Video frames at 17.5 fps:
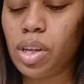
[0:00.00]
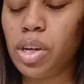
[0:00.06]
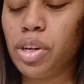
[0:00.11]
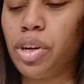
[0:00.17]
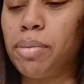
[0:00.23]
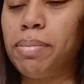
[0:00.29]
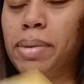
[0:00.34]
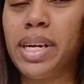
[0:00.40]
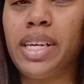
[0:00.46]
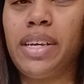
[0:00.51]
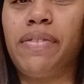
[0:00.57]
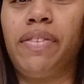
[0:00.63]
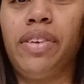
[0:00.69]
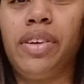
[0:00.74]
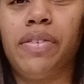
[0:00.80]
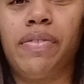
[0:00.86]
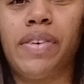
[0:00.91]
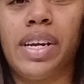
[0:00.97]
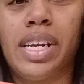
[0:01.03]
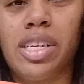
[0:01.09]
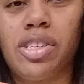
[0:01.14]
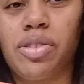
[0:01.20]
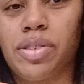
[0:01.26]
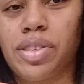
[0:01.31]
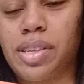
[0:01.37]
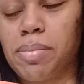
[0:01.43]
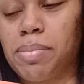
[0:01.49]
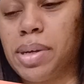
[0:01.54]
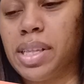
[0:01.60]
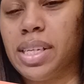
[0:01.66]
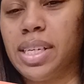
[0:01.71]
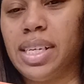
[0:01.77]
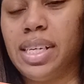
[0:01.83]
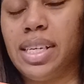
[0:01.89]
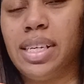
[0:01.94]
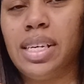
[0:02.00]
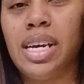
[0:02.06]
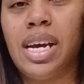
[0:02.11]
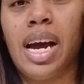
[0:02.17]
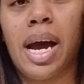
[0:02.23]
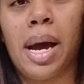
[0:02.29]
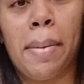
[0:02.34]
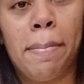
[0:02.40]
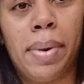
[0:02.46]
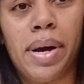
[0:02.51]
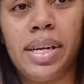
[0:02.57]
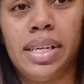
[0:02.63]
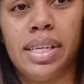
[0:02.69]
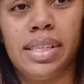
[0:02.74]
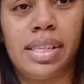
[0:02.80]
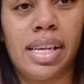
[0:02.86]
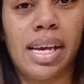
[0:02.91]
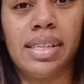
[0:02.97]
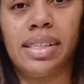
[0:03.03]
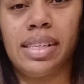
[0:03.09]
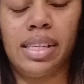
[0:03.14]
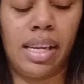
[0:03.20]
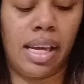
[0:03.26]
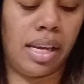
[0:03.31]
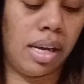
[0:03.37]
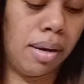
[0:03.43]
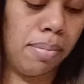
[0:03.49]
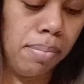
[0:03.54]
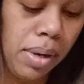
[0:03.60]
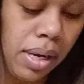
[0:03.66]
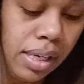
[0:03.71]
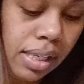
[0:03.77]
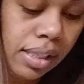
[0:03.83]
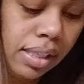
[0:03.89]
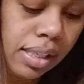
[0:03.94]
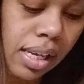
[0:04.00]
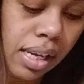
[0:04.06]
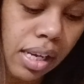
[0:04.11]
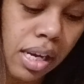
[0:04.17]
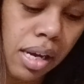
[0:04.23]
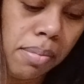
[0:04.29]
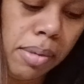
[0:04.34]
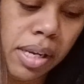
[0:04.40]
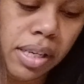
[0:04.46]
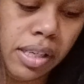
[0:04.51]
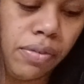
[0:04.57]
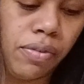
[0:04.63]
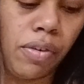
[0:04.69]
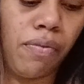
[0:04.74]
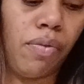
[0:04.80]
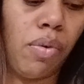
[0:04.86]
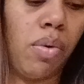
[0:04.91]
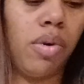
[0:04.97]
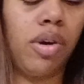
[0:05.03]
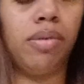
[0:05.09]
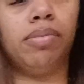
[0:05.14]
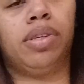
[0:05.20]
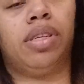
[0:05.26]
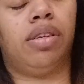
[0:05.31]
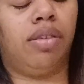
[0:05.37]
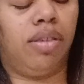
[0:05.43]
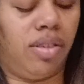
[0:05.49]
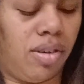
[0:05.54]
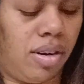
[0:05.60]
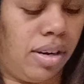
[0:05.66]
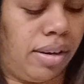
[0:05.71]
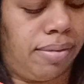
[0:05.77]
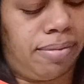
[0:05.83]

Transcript: your money, your financial stability, abundance, as in like abundance can come in different forms. Sorry,